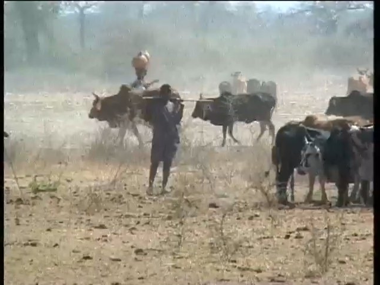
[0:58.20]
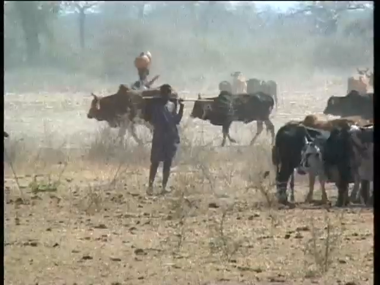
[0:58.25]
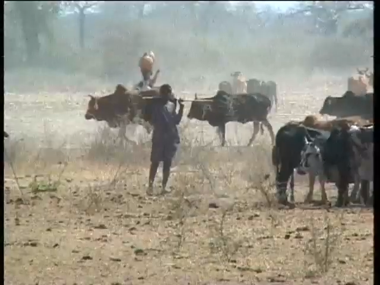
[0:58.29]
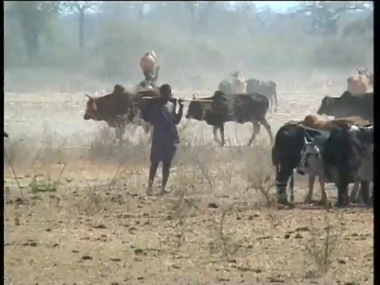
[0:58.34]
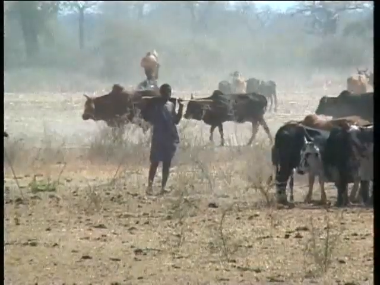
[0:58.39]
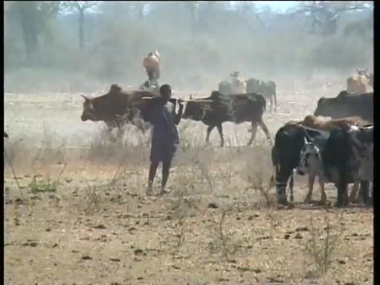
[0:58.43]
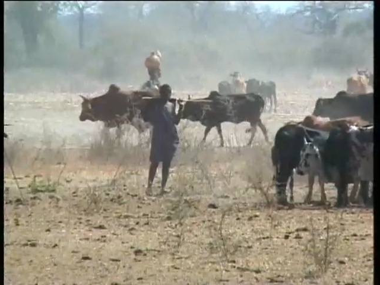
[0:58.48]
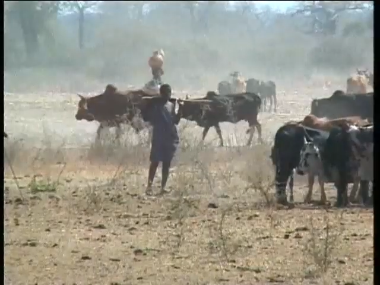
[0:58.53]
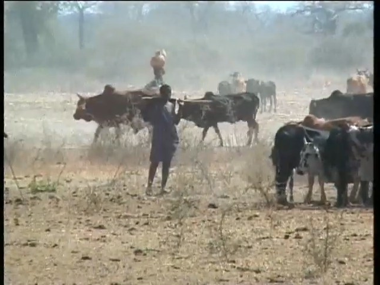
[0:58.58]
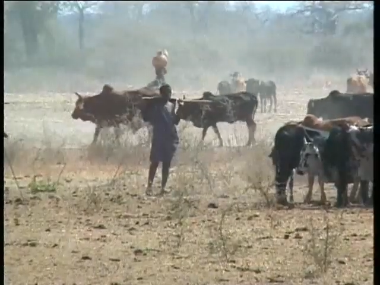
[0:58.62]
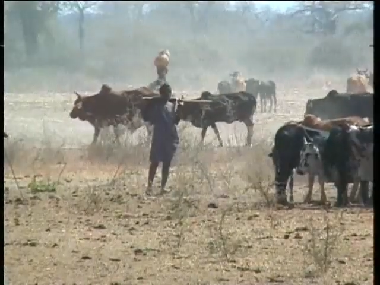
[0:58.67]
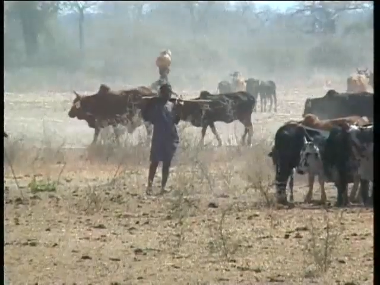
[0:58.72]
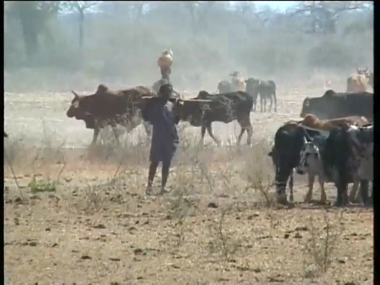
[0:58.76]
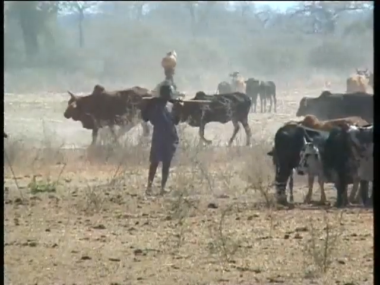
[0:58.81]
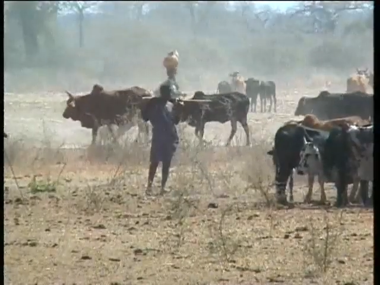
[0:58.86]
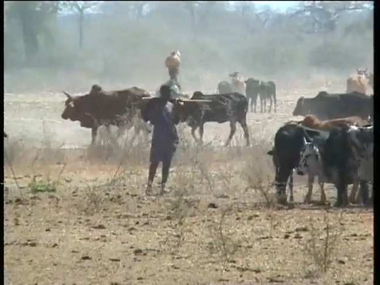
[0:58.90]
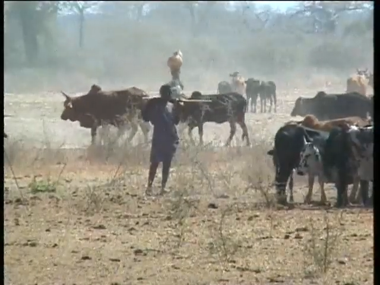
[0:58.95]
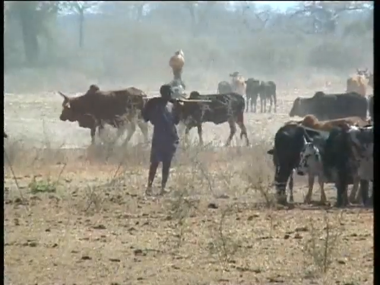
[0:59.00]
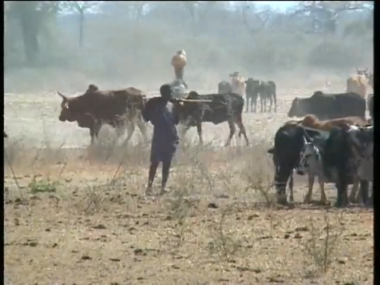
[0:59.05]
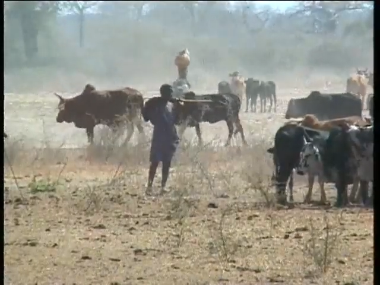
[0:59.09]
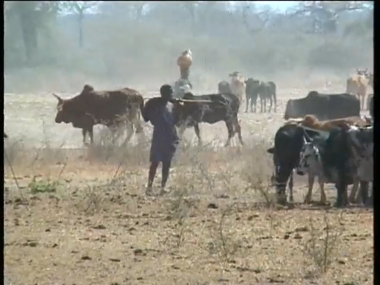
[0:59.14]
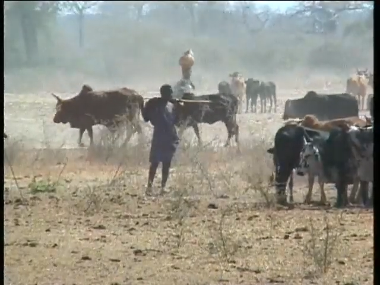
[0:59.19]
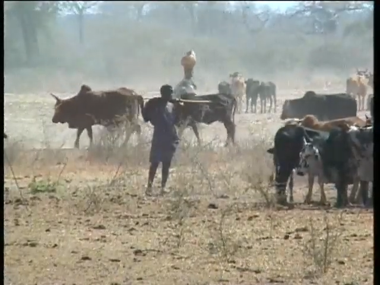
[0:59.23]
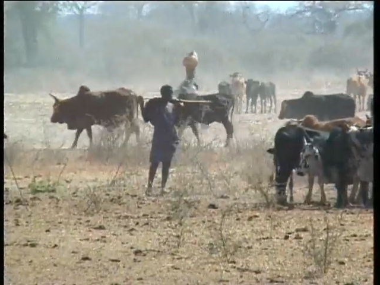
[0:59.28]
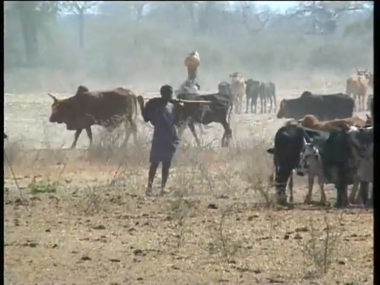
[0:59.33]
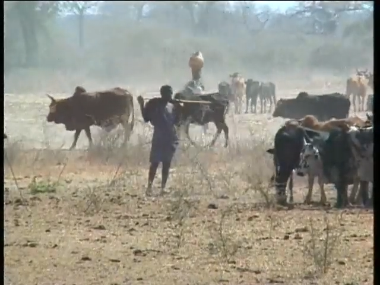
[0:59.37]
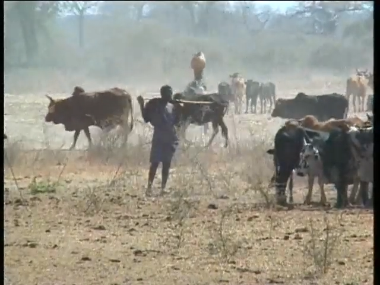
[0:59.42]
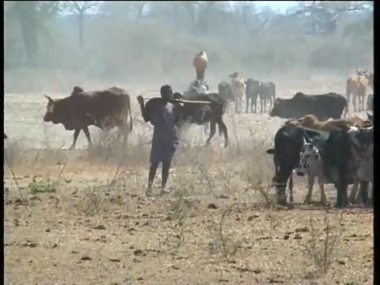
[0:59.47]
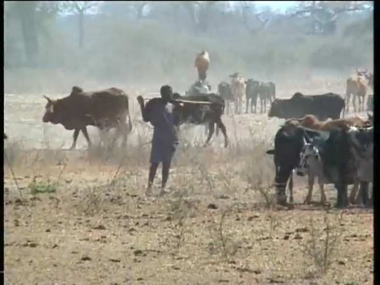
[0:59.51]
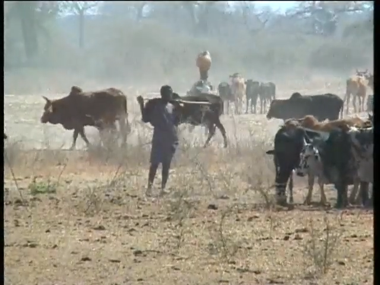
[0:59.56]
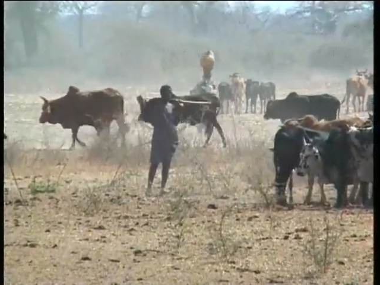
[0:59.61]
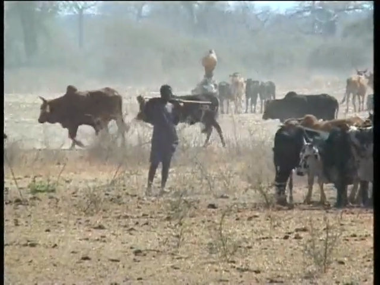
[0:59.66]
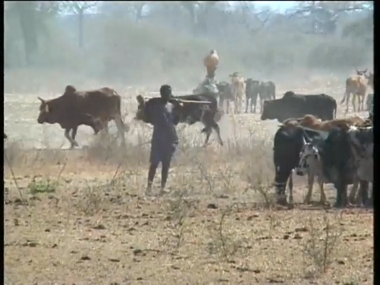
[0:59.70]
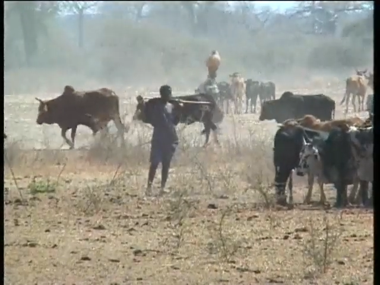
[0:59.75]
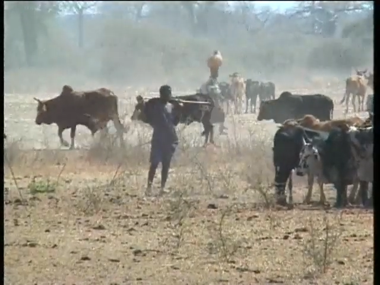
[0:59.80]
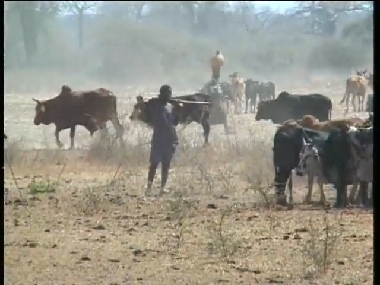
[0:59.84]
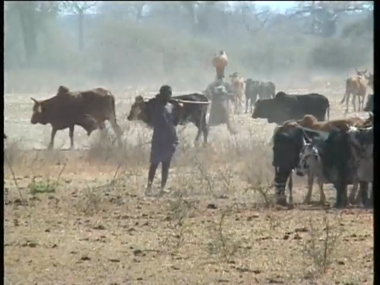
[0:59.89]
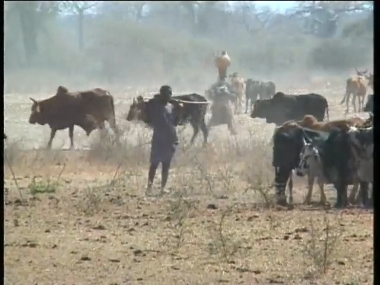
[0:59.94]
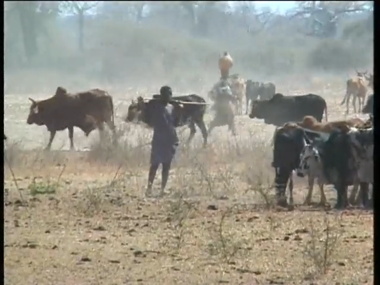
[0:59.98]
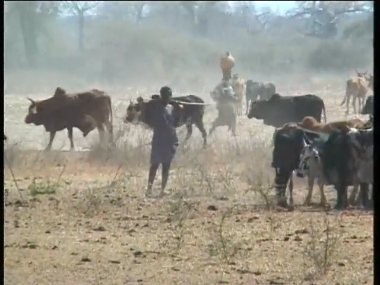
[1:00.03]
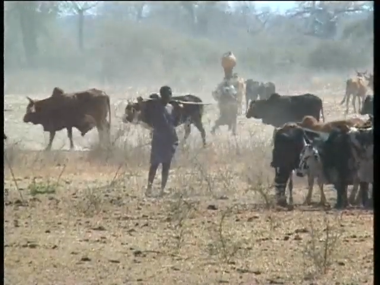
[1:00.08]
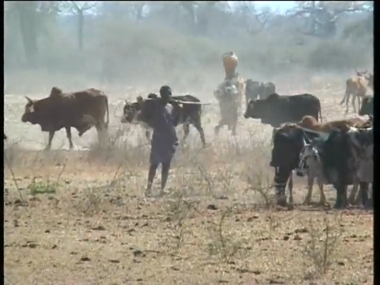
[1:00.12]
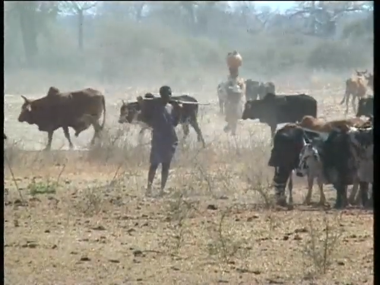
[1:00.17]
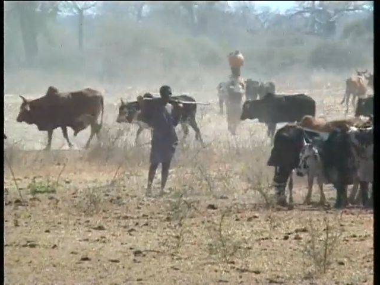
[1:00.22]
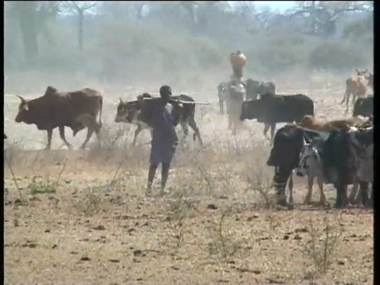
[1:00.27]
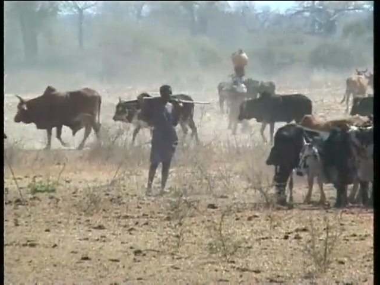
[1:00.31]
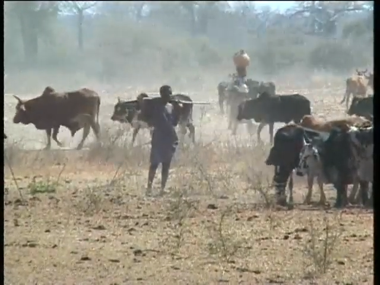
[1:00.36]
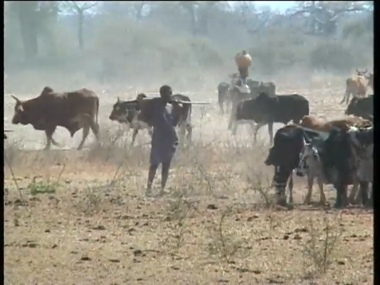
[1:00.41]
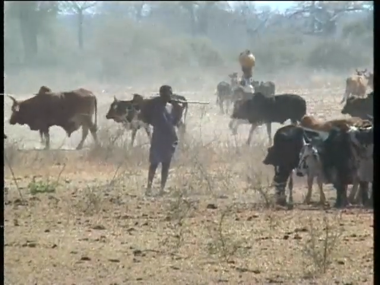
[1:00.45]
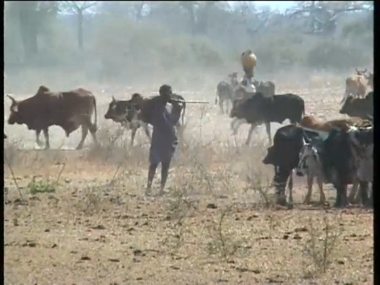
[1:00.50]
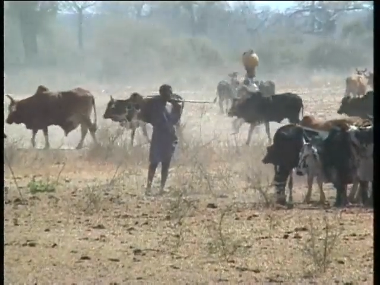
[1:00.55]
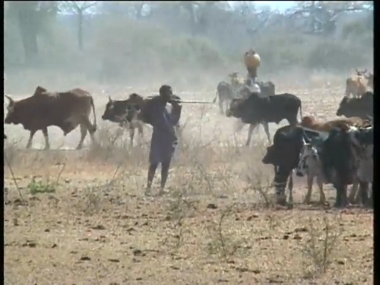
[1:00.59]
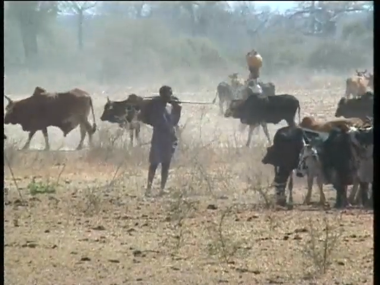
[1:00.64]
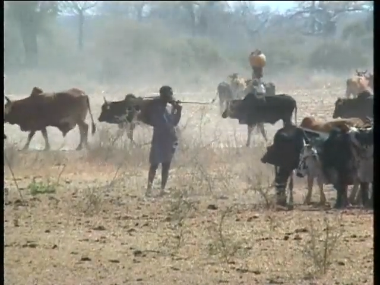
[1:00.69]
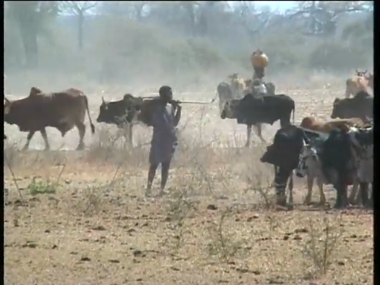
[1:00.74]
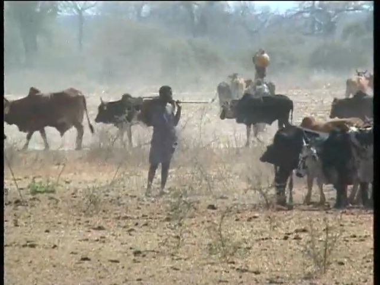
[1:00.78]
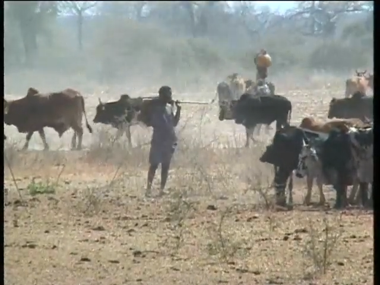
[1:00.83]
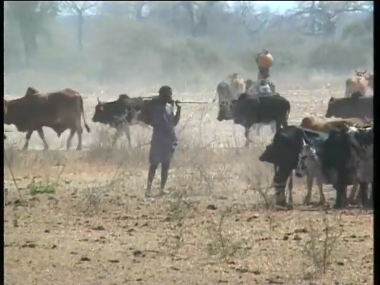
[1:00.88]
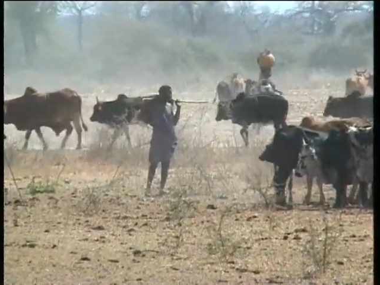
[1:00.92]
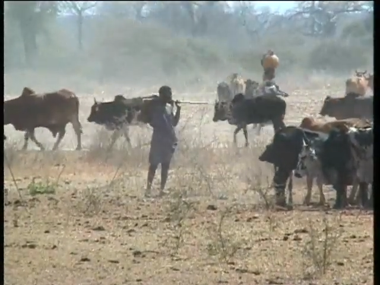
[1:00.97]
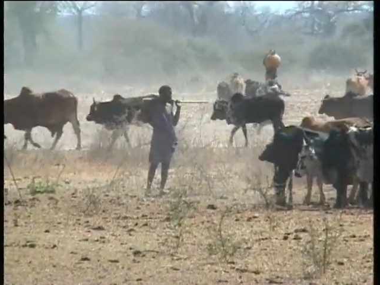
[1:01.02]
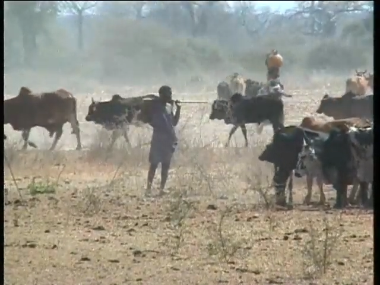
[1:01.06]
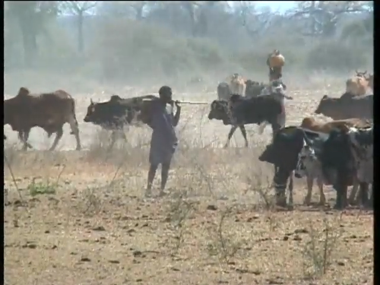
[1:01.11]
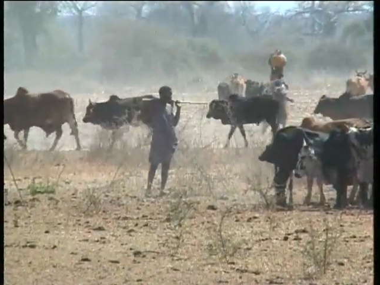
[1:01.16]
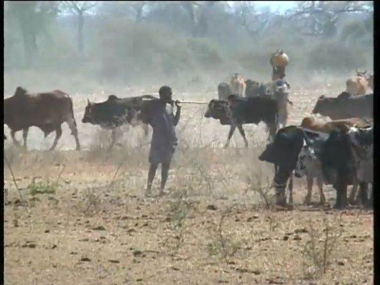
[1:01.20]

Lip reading: [unreadable: no face in view]